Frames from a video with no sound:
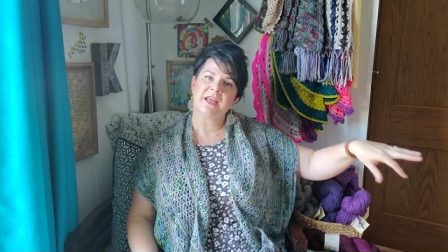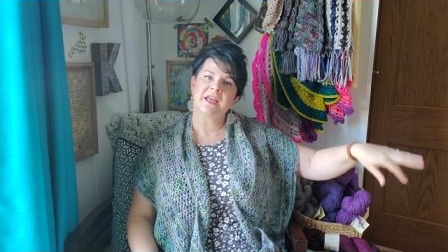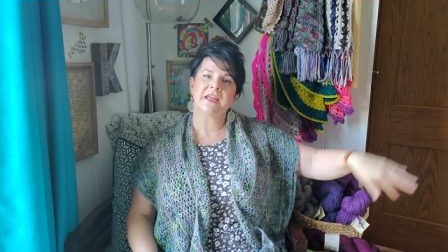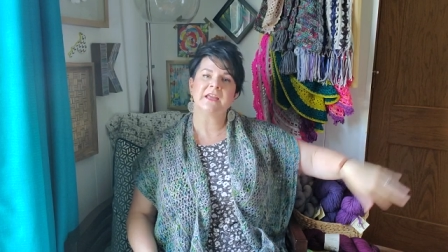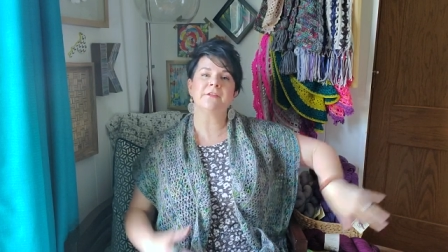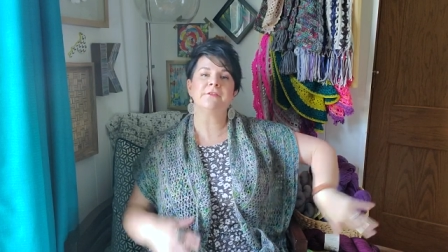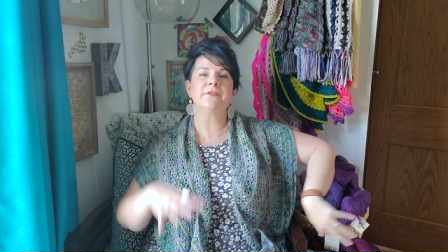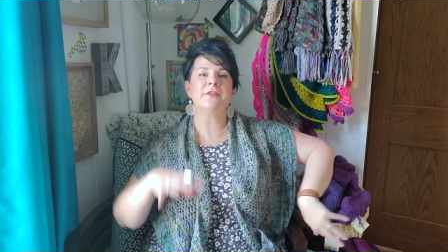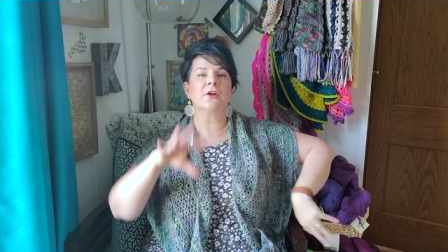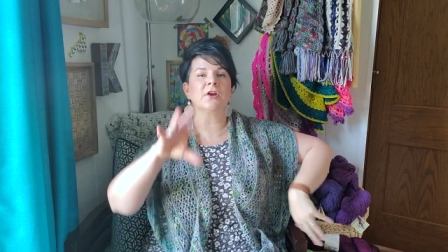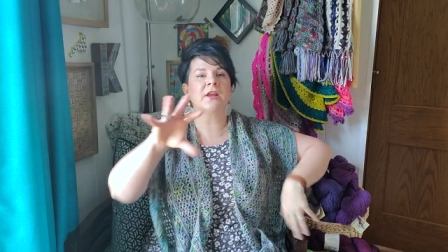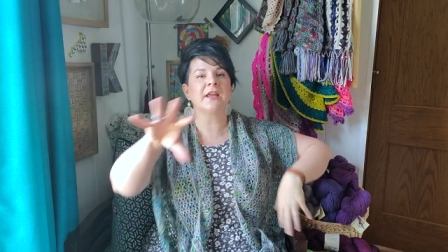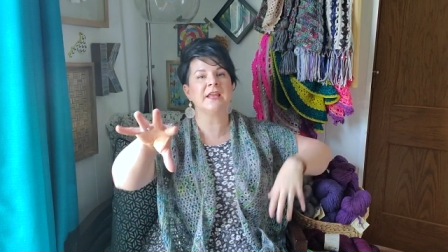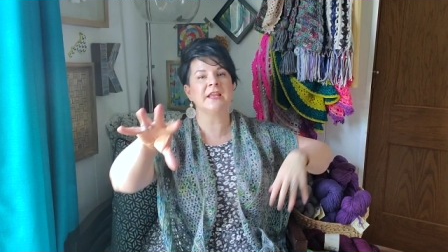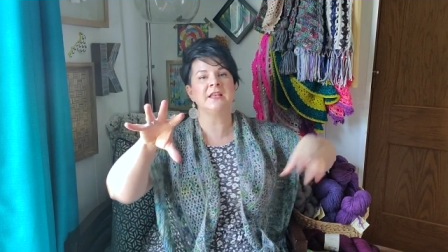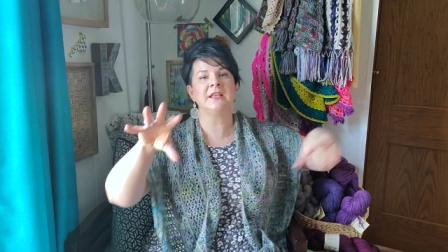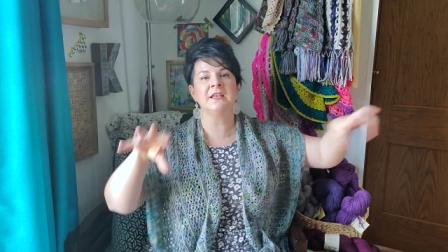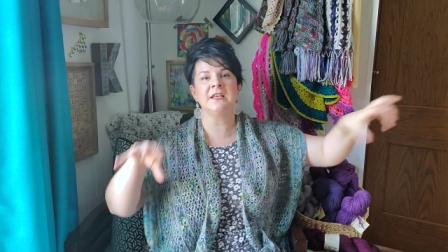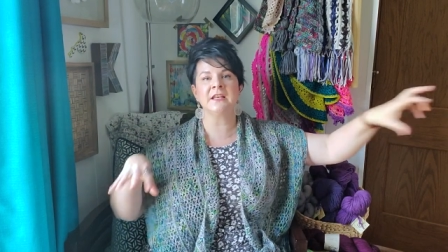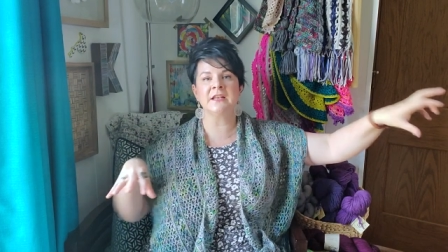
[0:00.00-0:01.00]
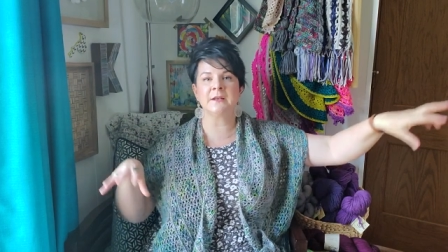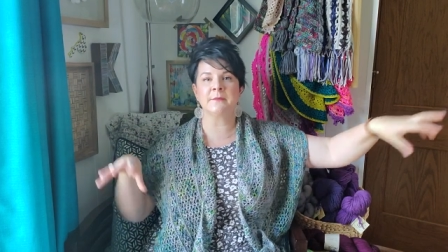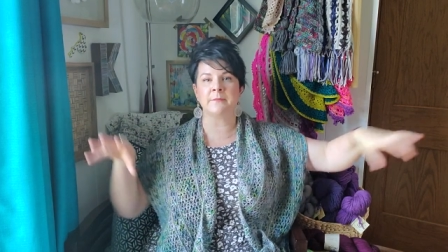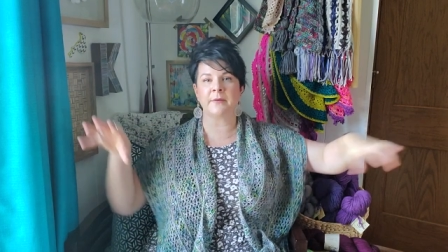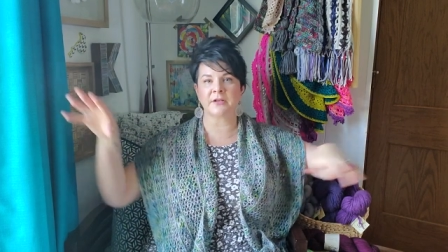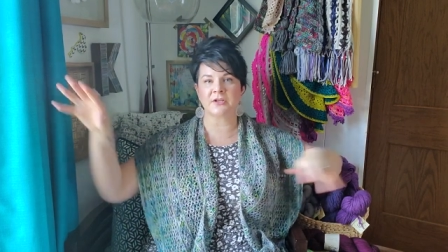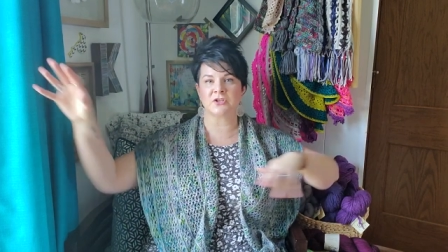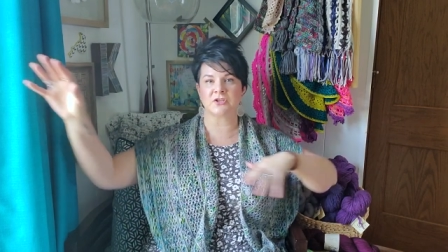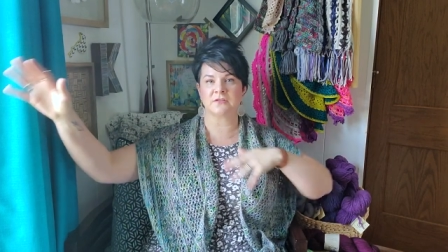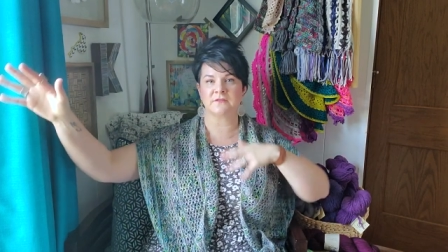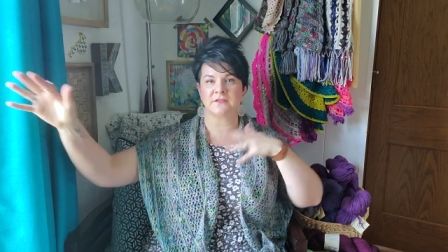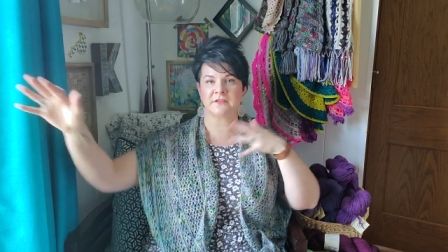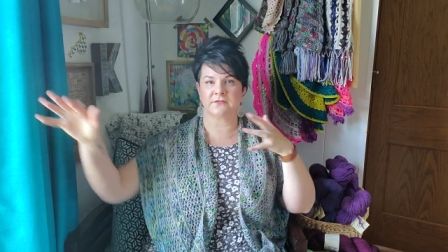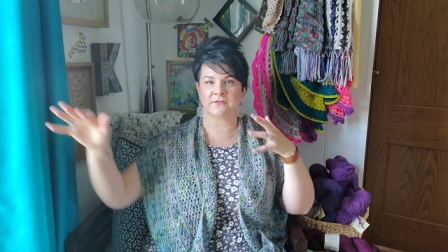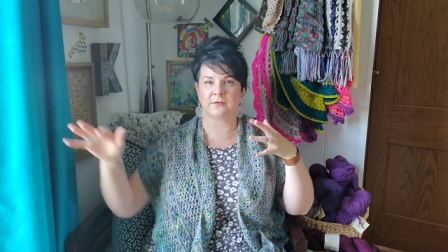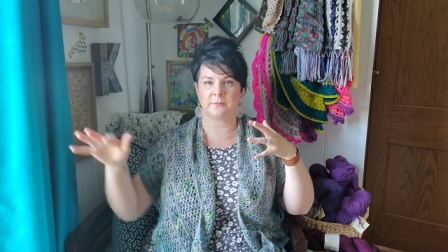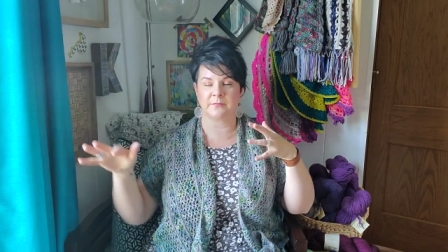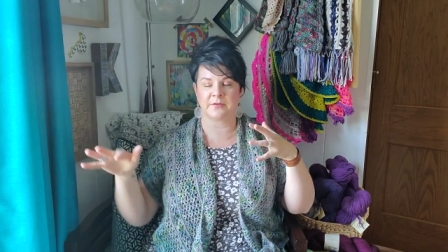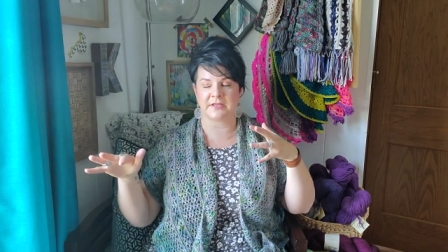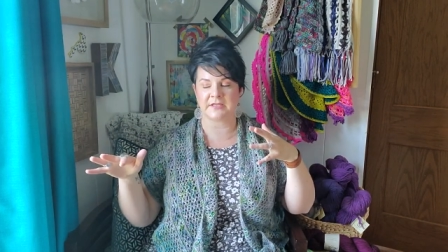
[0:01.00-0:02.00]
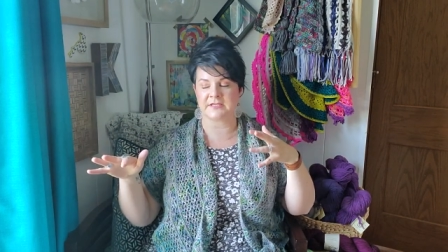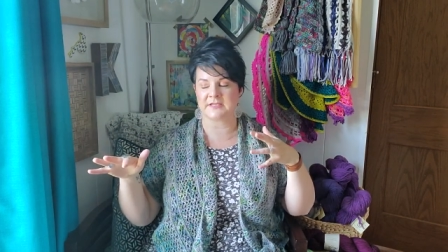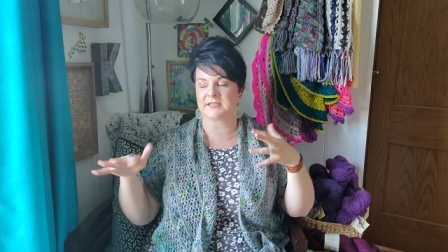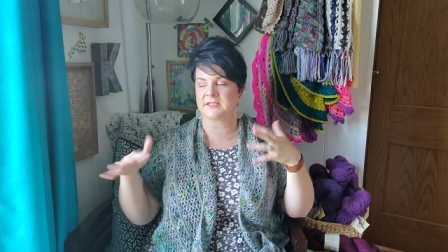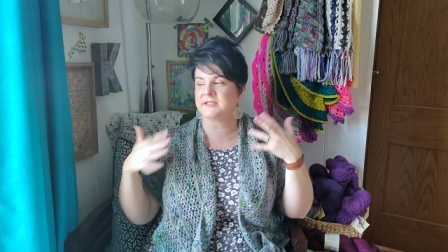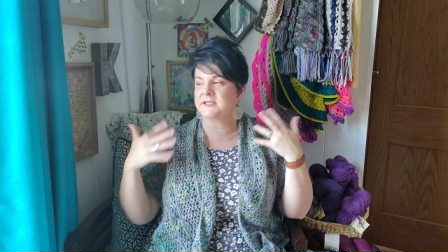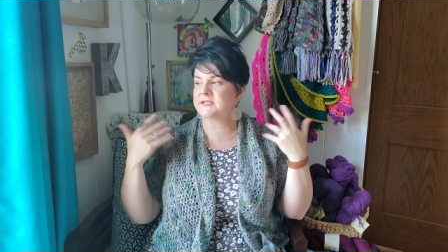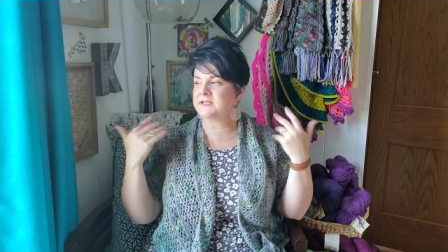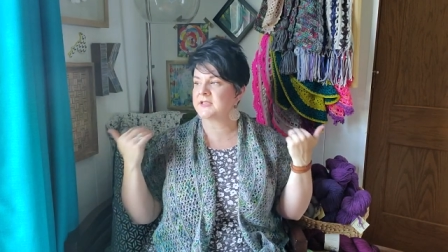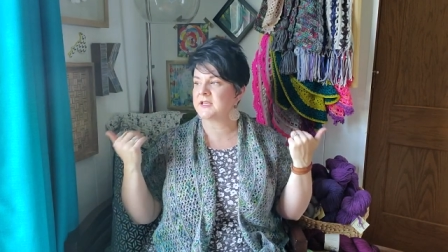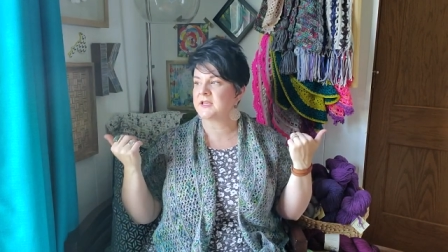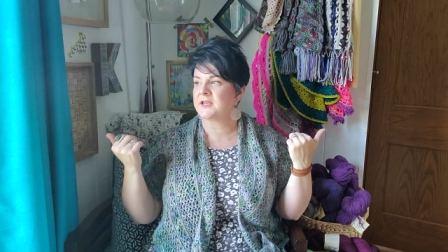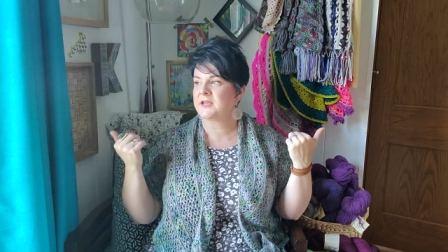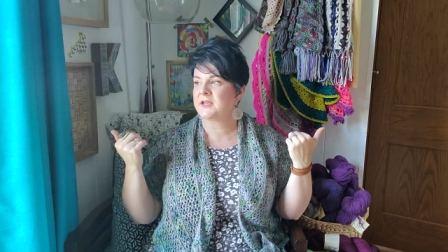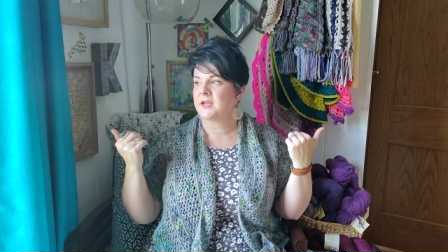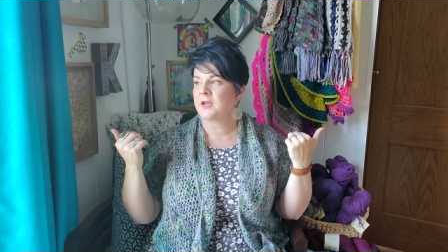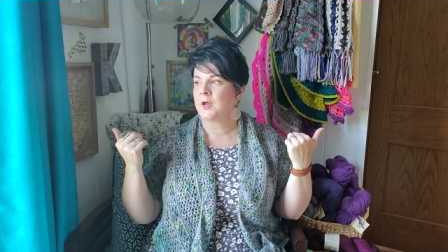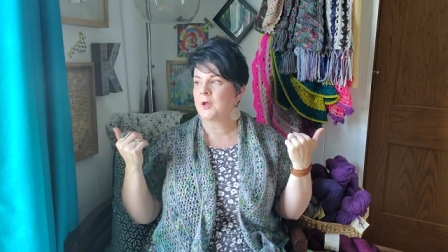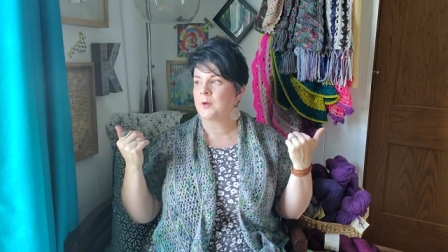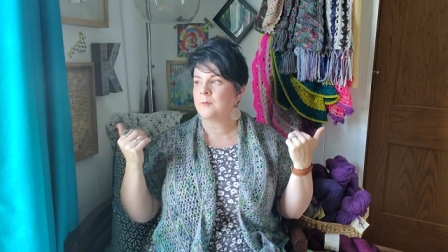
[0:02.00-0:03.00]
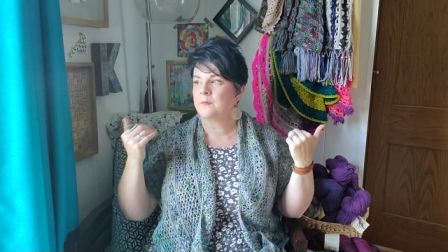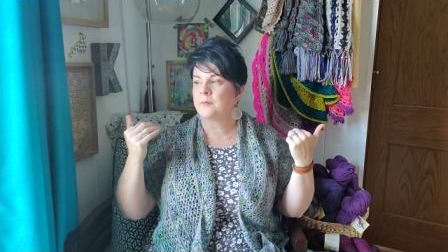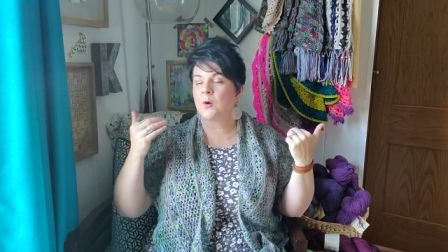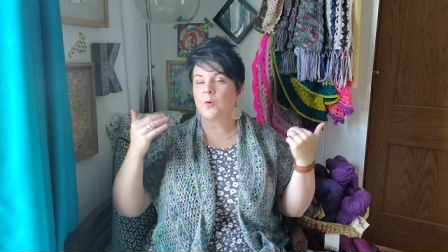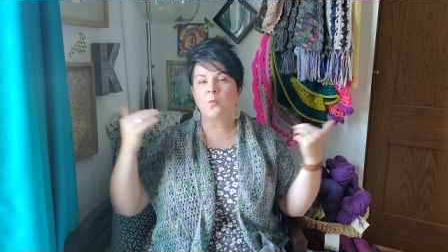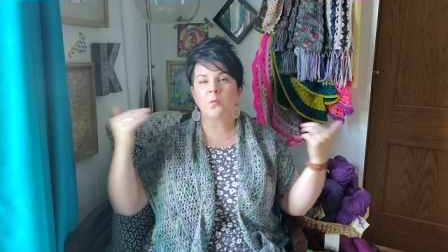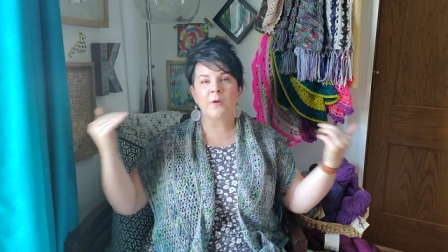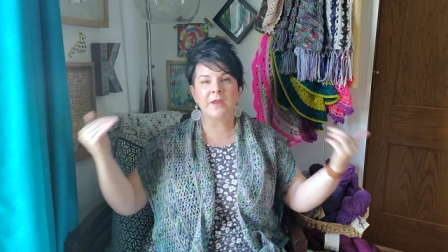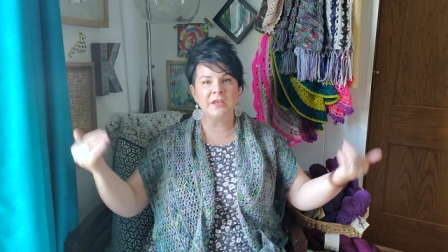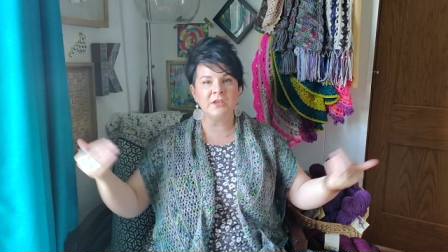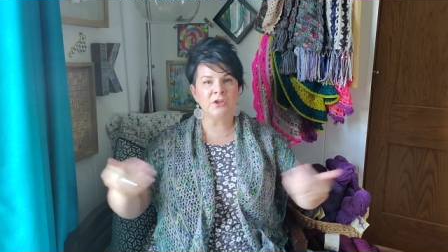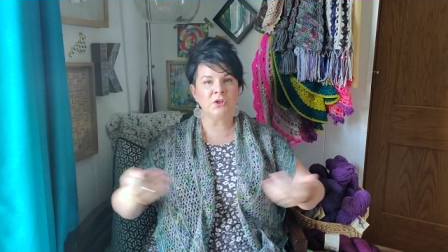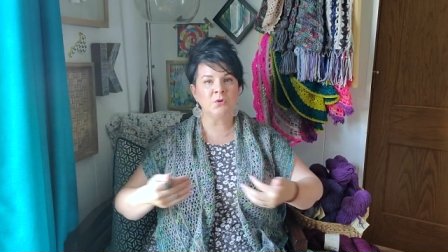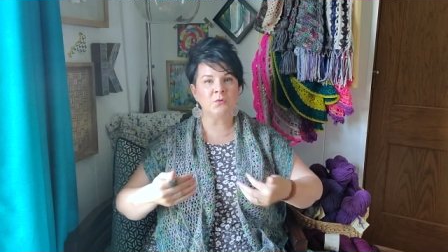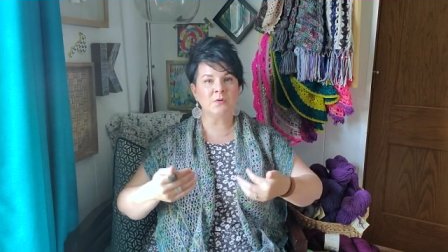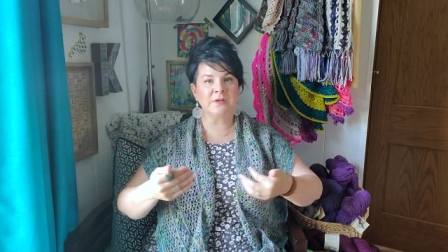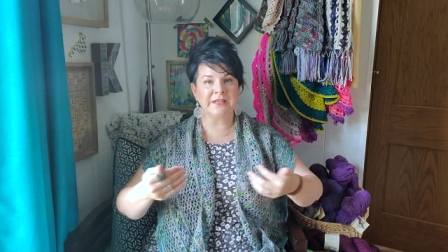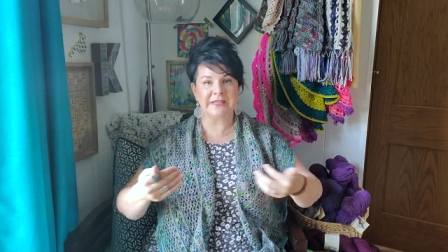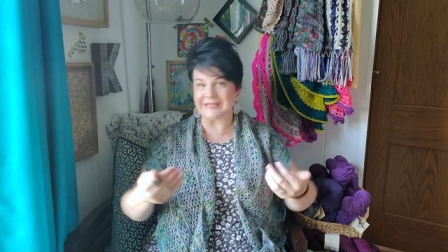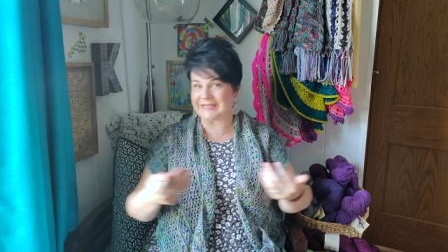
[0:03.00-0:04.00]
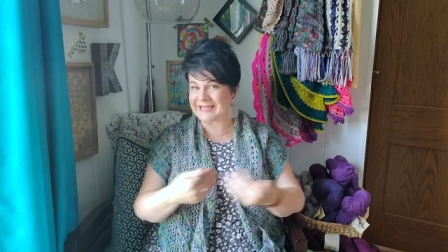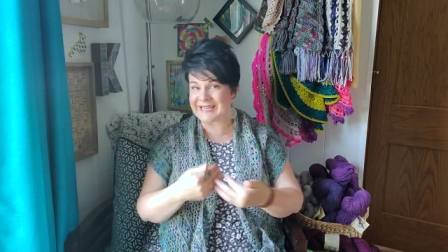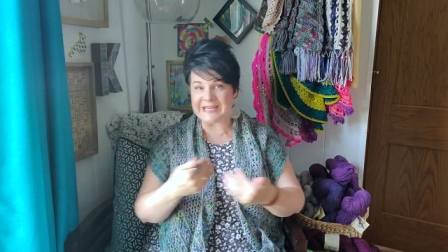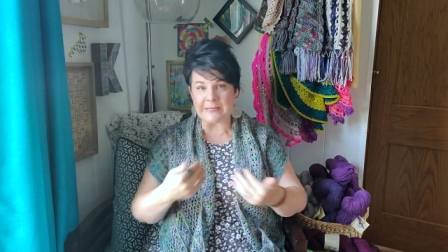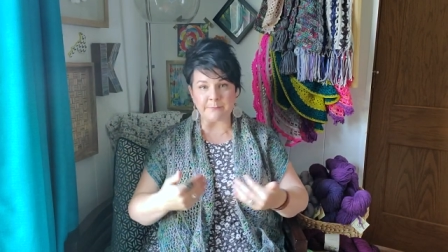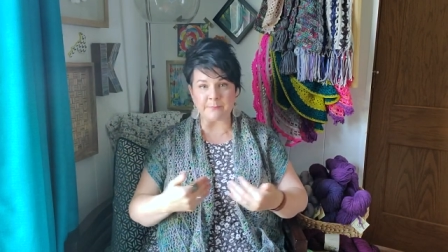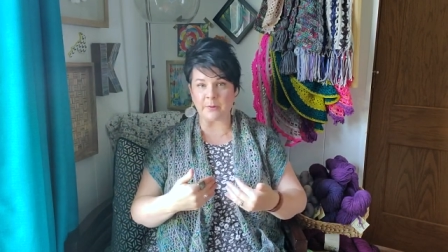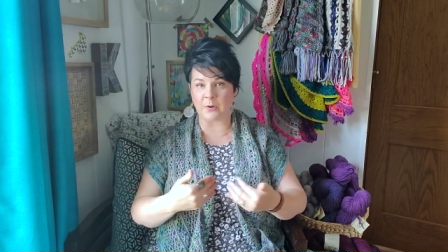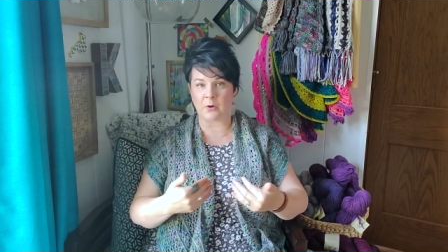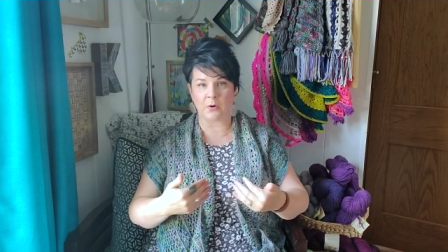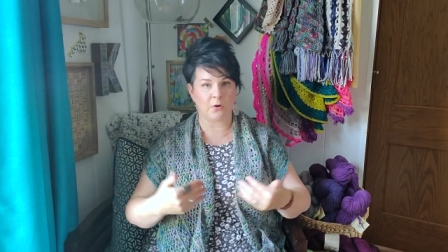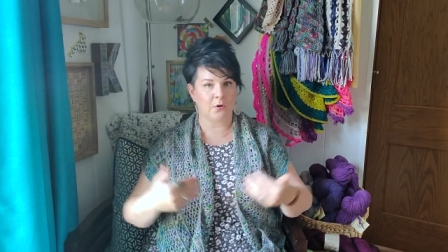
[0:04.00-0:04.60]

if they're hidden in a bunch of different places. But when you keep